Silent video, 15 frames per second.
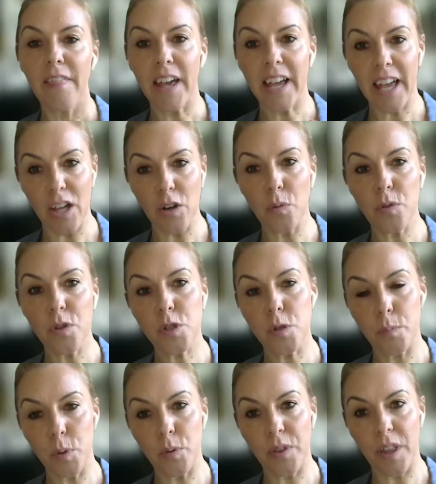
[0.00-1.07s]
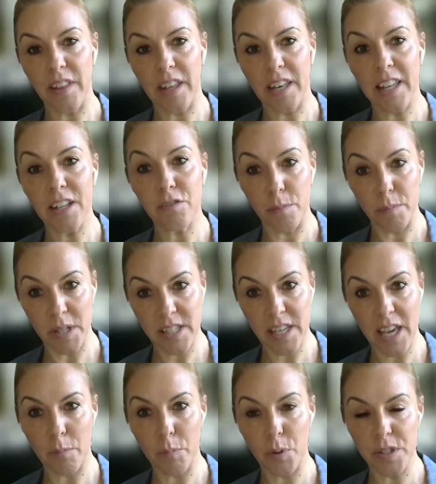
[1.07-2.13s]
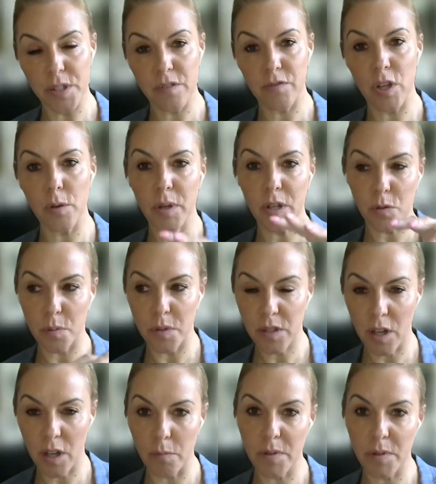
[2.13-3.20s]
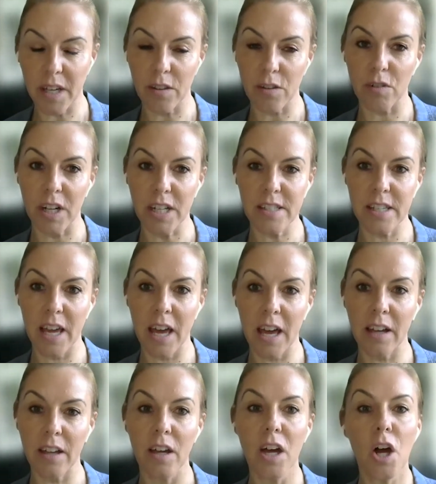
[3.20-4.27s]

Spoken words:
They're getting all the support that they need from the tech point of view because we scoped out the right tech,